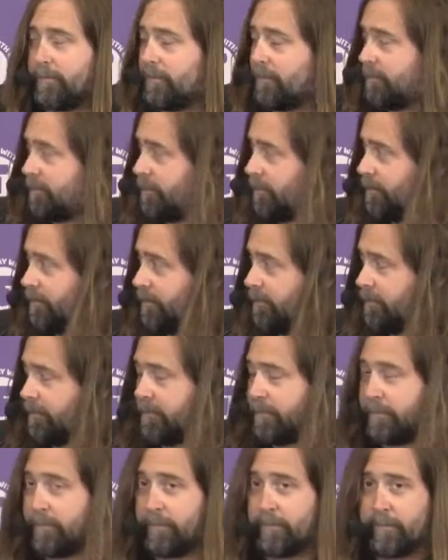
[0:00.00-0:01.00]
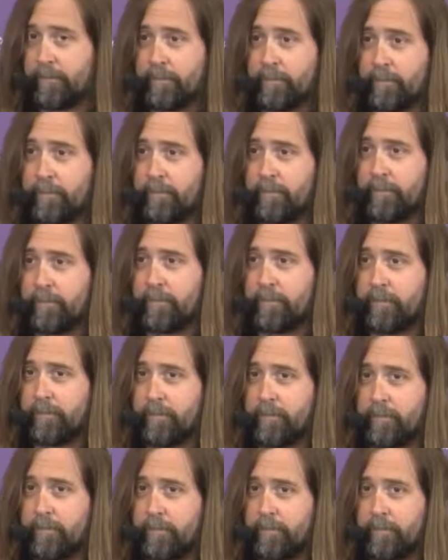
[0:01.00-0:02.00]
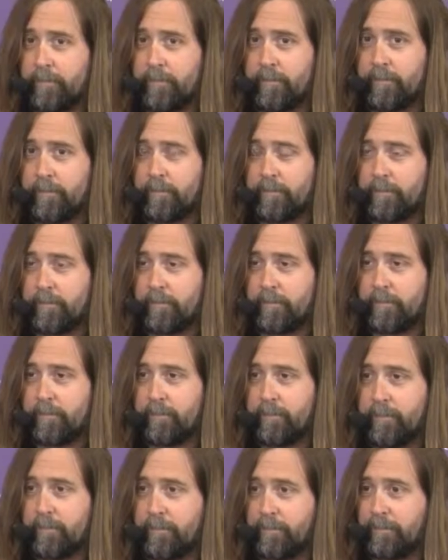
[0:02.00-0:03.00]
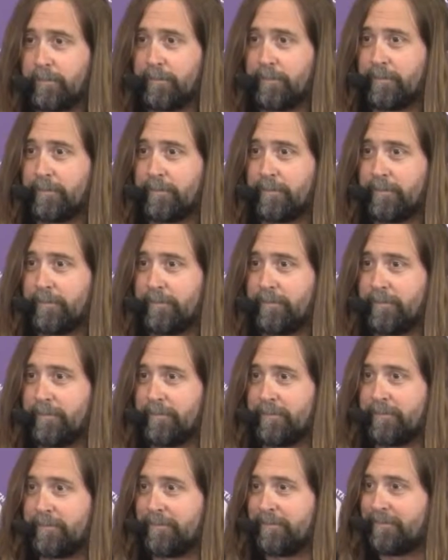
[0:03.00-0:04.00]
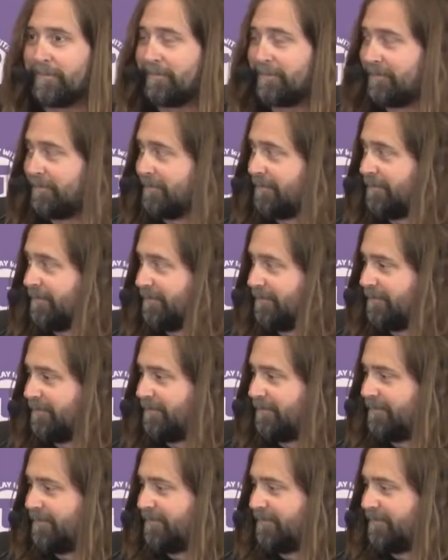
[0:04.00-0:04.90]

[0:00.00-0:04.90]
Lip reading: (silent)